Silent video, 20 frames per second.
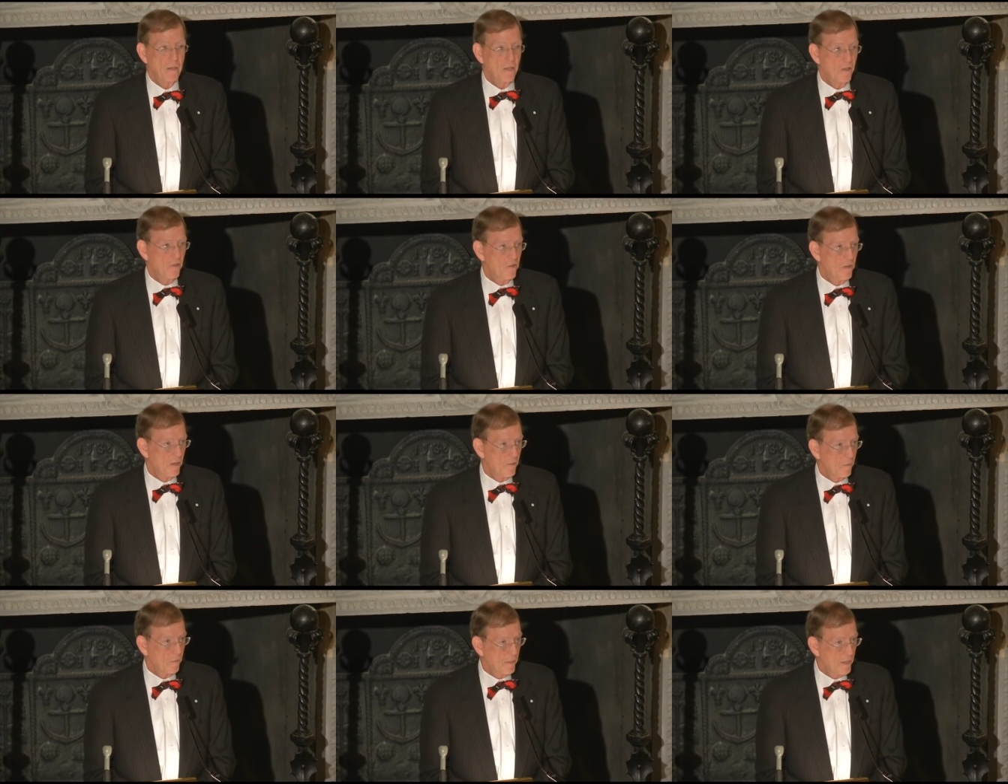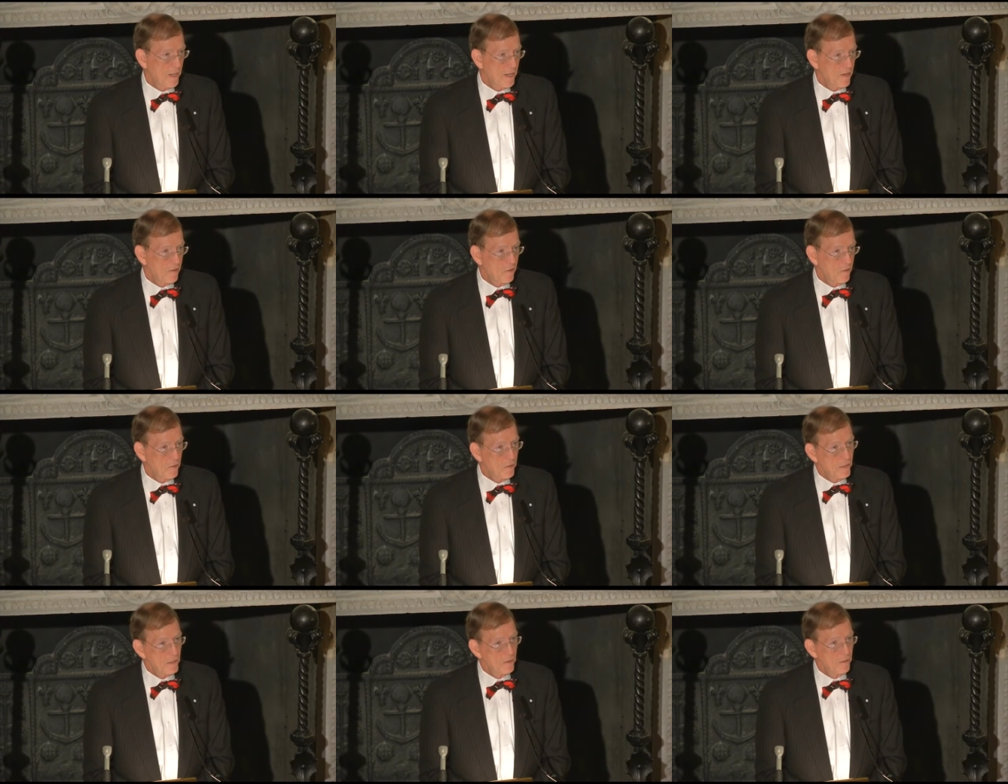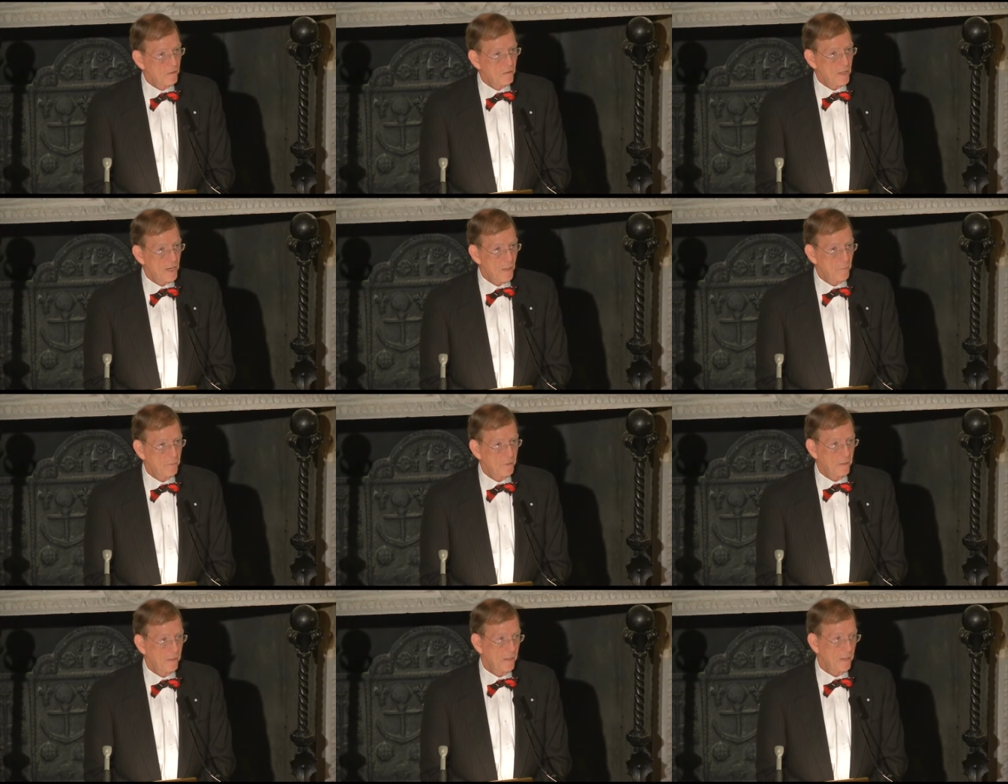did General Gates, who didn't
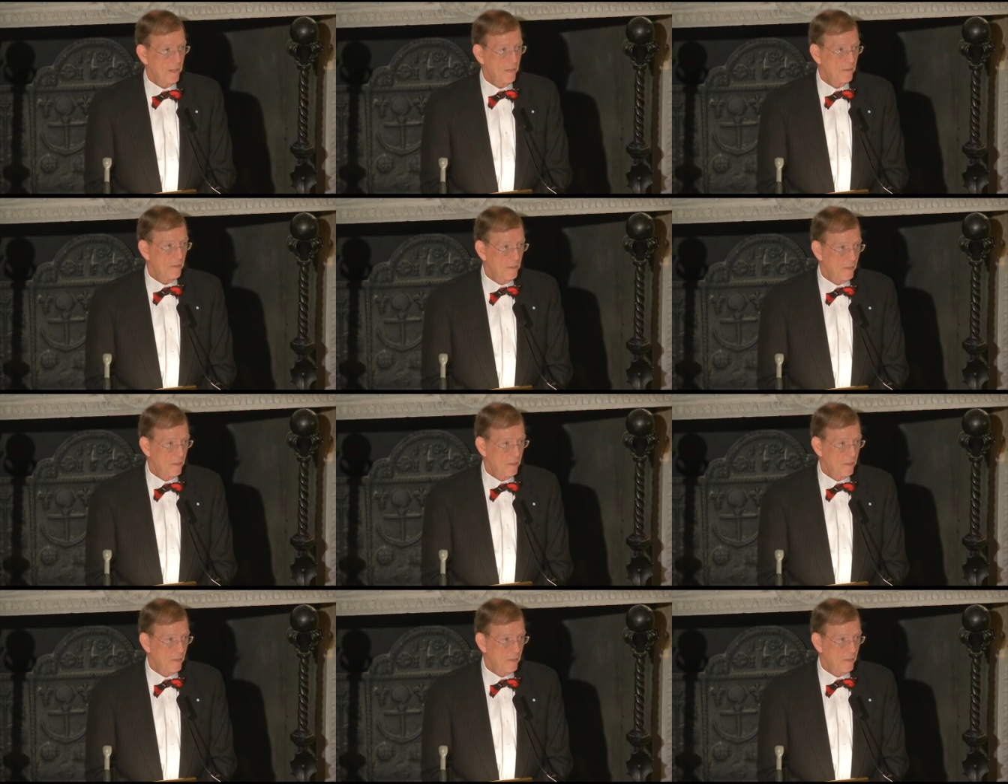stop till he got to